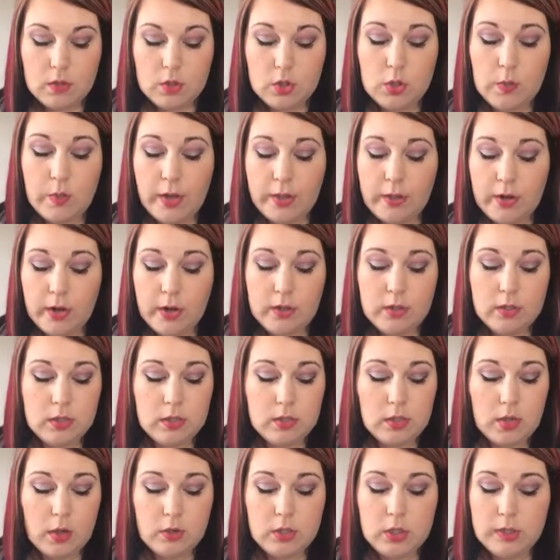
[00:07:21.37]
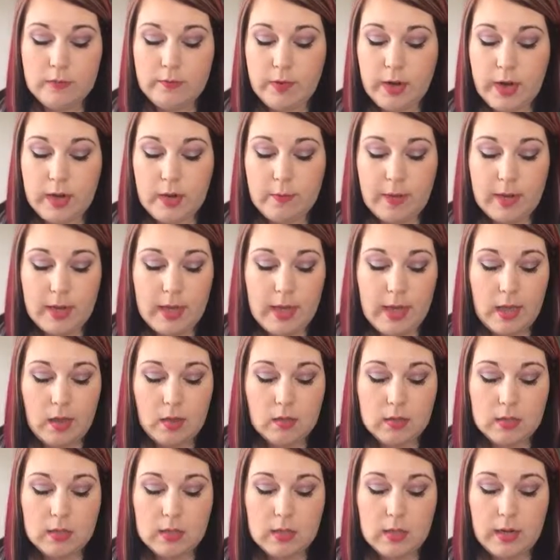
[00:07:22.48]
do other hostess coaching for anybody
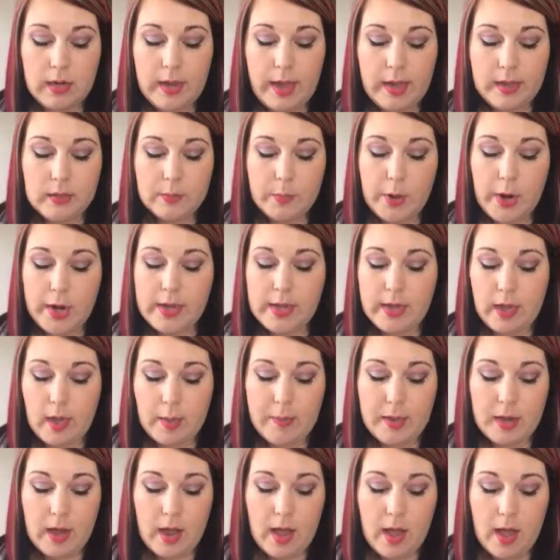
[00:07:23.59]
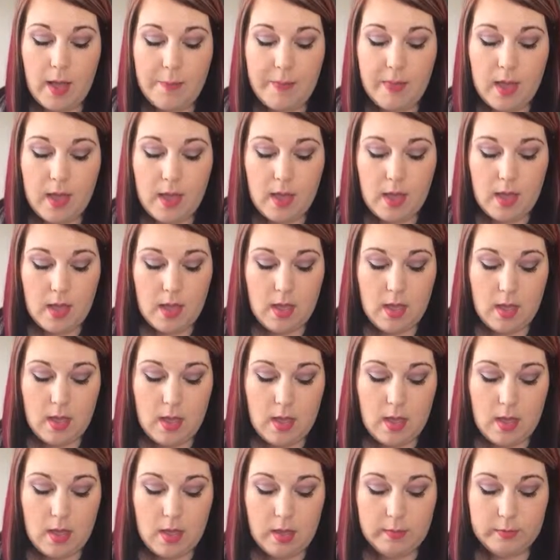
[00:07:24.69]
else that has a party coming up.
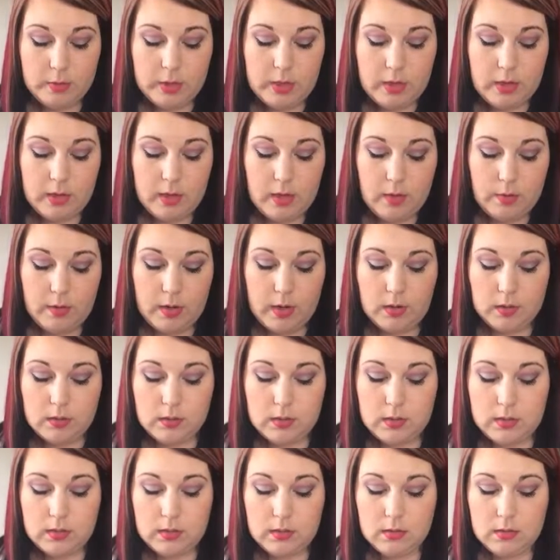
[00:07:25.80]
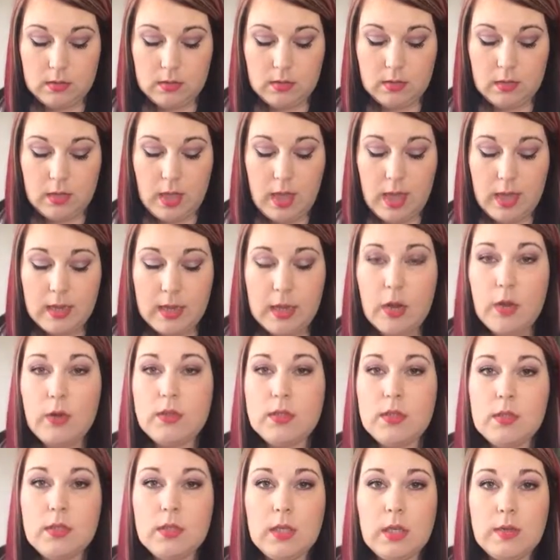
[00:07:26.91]
I'm trying to think what else. And get
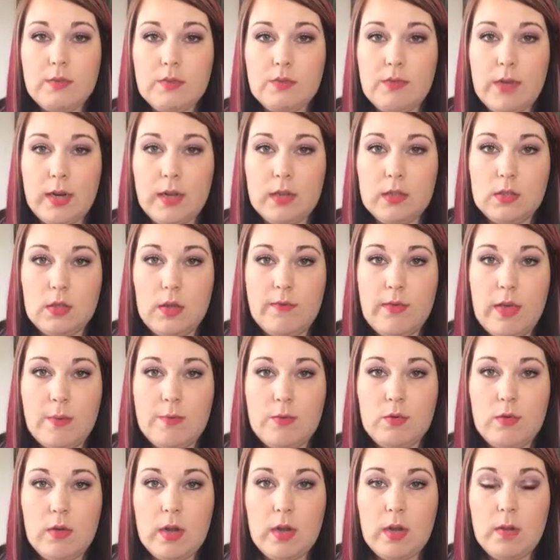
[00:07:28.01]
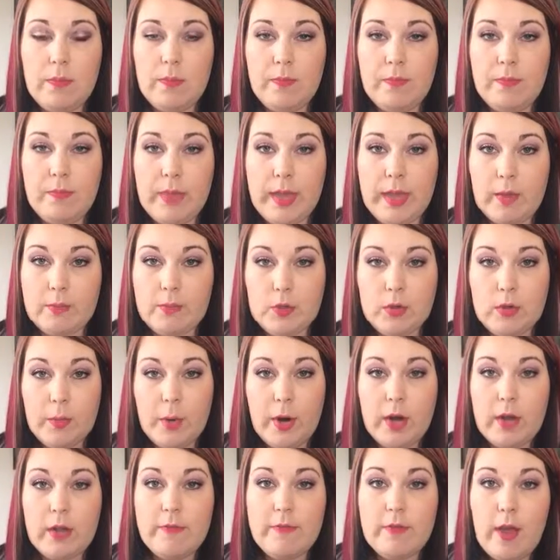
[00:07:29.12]
hostess gifts ready. So if I'm doing a
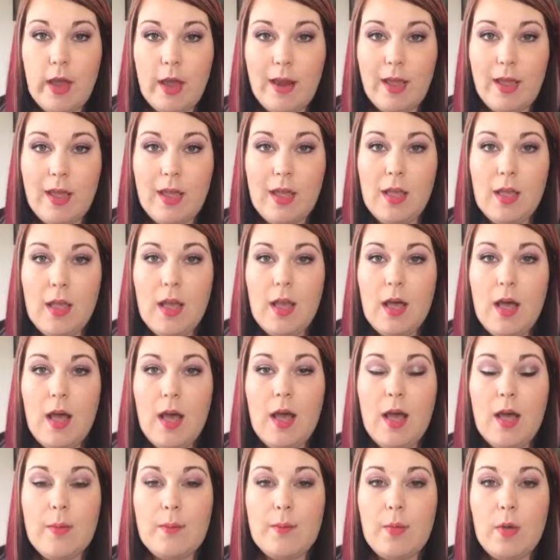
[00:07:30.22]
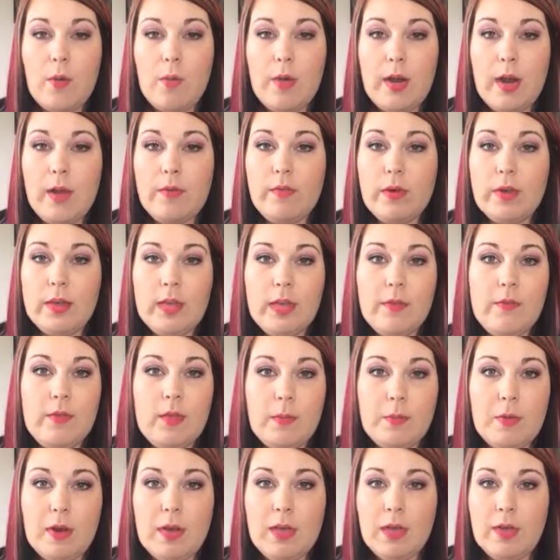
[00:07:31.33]
party Friday, whatever gift
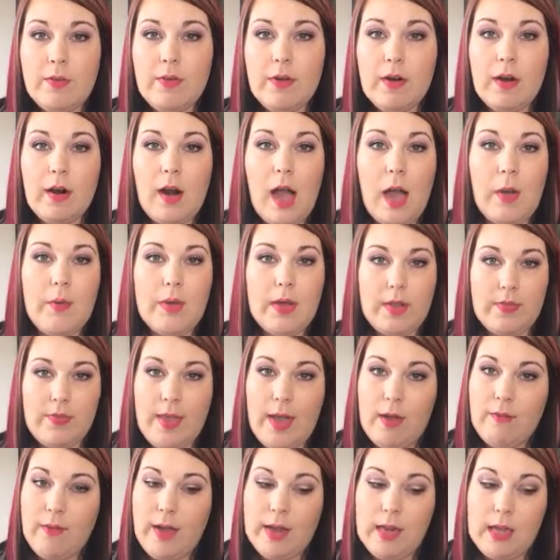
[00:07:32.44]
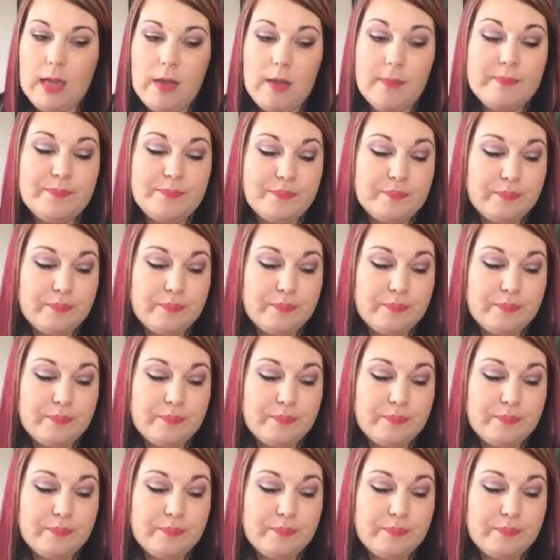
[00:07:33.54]
I'm going to give her, I will get that ready.